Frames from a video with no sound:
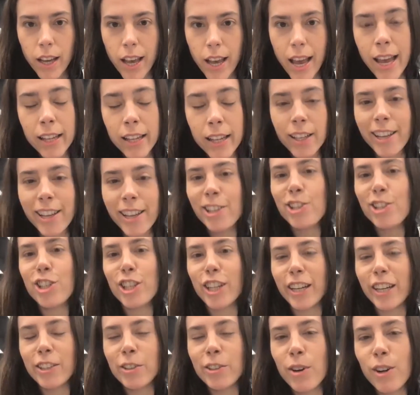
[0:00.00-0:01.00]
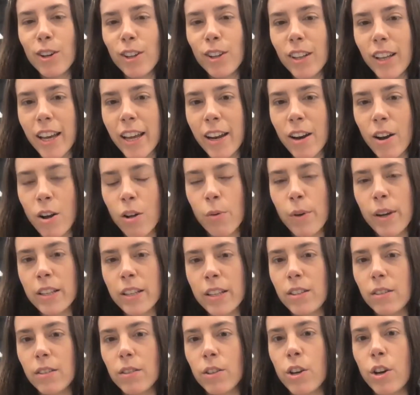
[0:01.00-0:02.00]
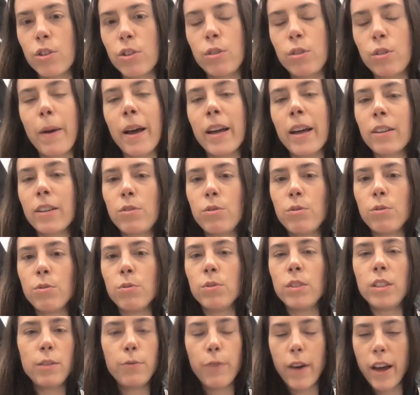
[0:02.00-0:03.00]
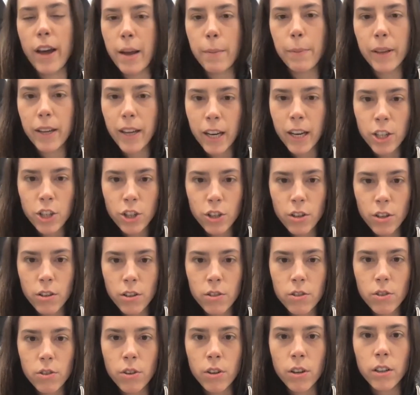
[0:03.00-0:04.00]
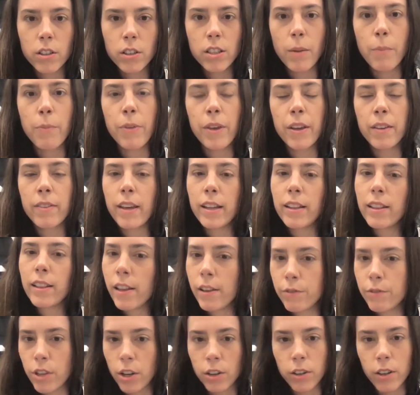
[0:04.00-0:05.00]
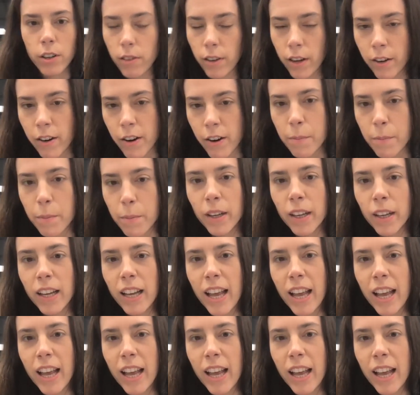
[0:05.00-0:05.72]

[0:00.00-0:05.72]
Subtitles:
And in general, it always goes back to DeFi applications or something that lives on Ethereum.